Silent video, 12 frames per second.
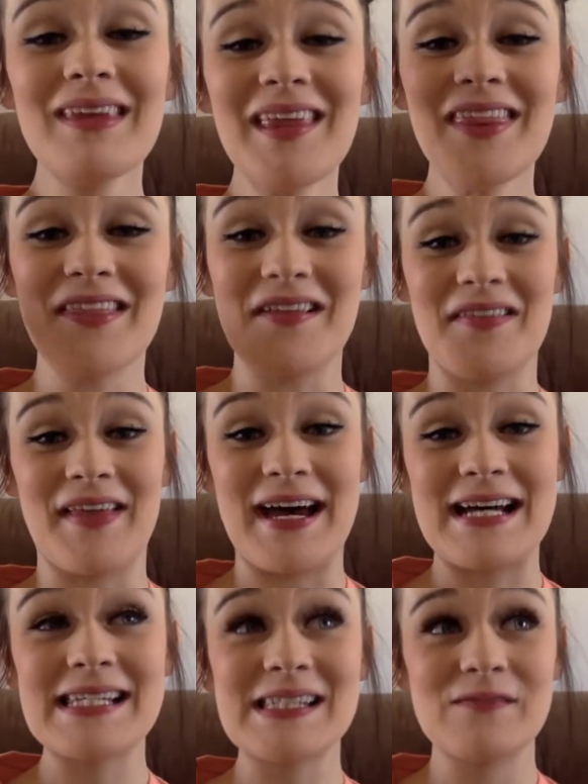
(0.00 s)
The
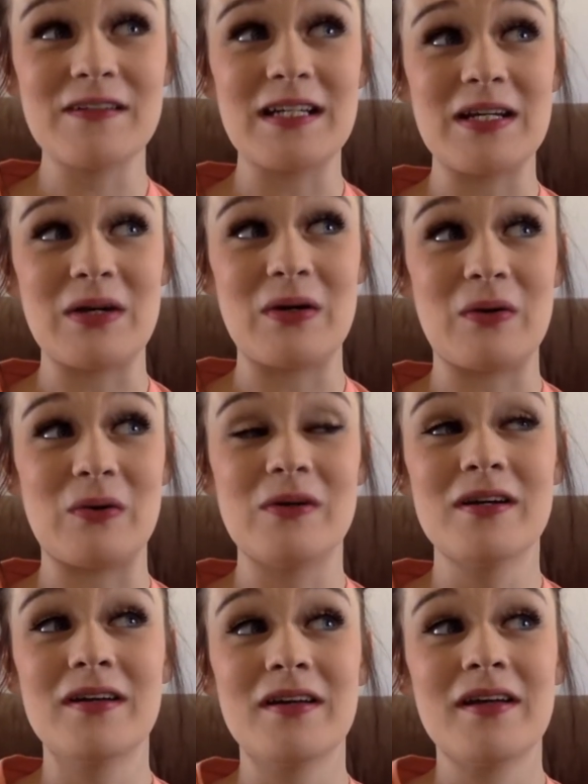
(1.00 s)
last video
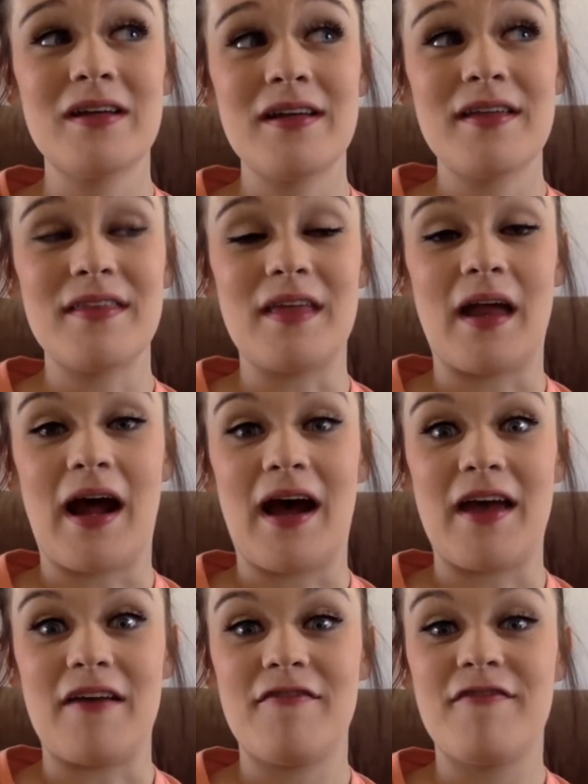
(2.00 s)
that
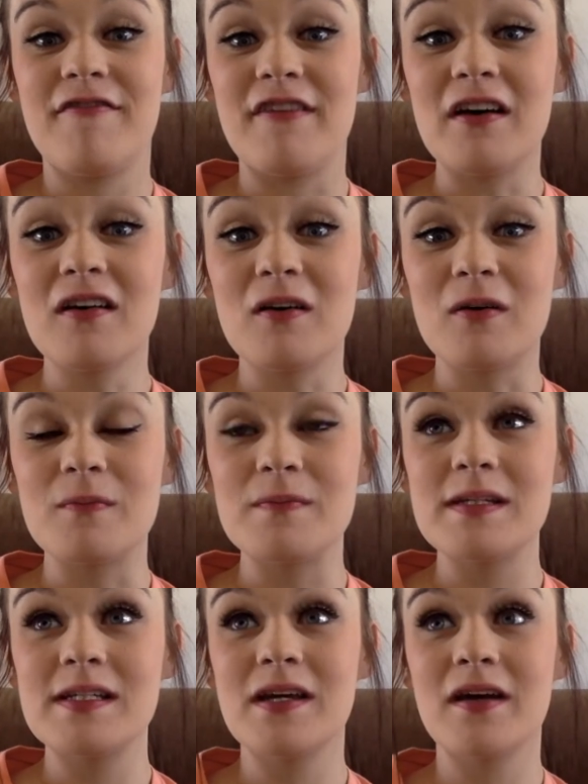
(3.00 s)
I
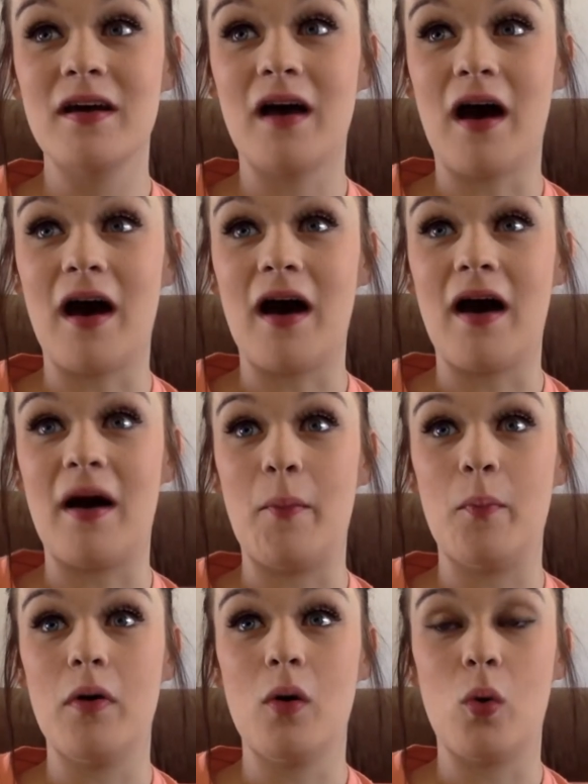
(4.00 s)
filmed
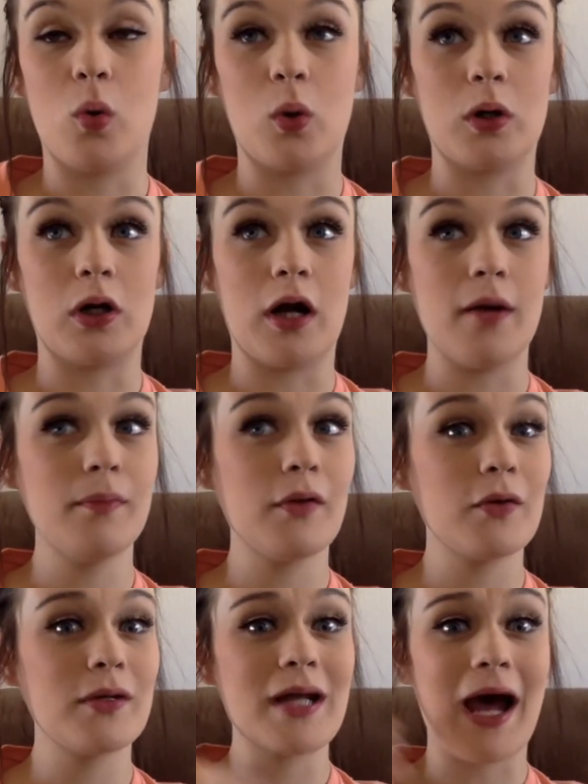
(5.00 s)
or
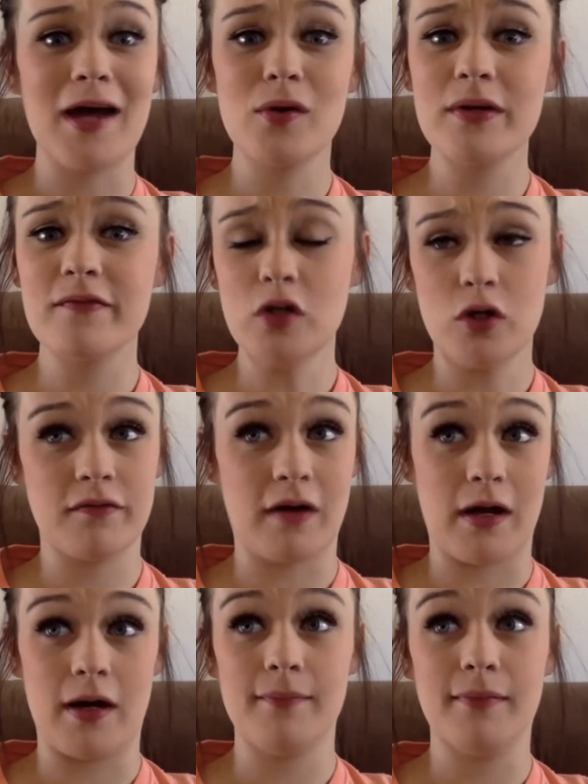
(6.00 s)
uploaded, I don't even know if
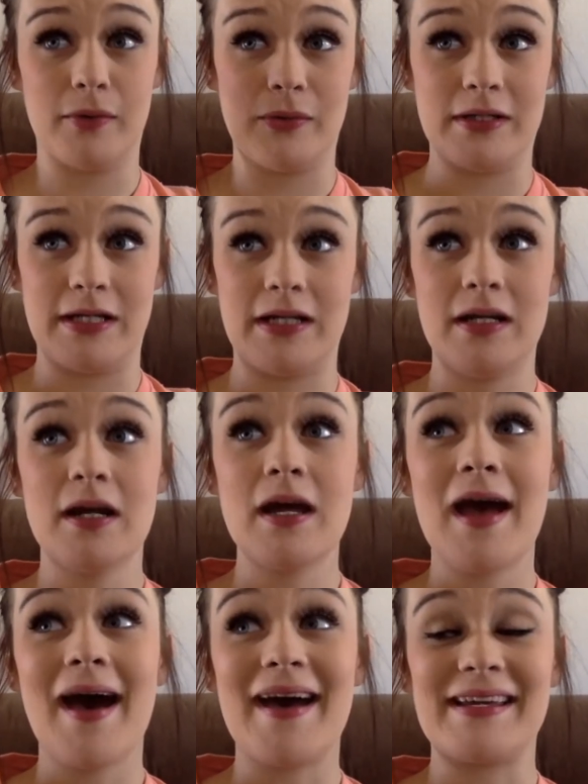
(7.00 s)
I uploaded it.
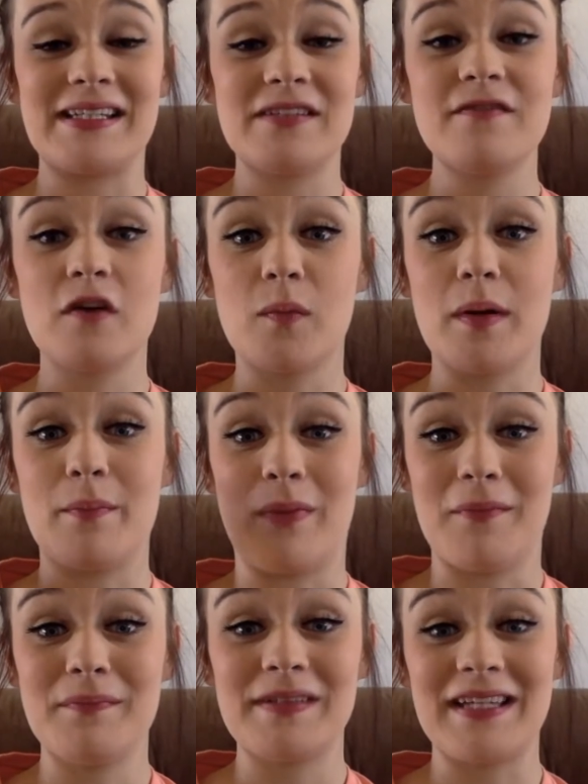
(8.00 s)
I did film a
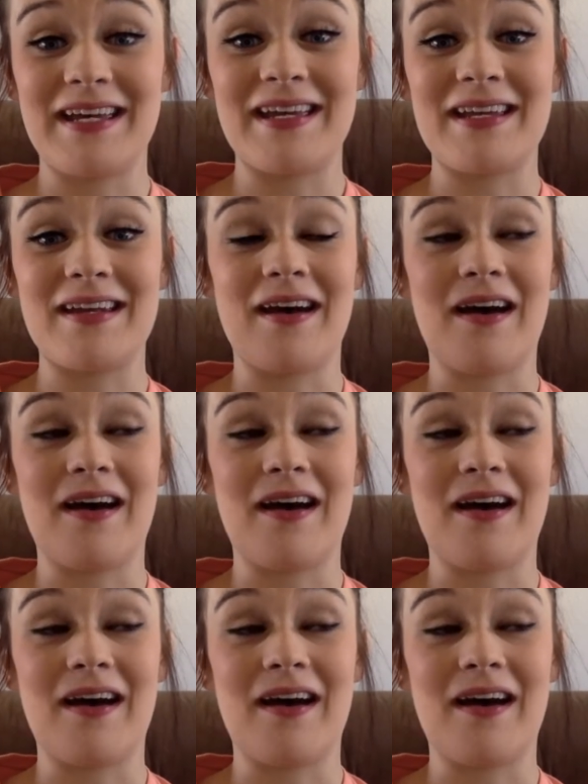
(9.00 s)
bump date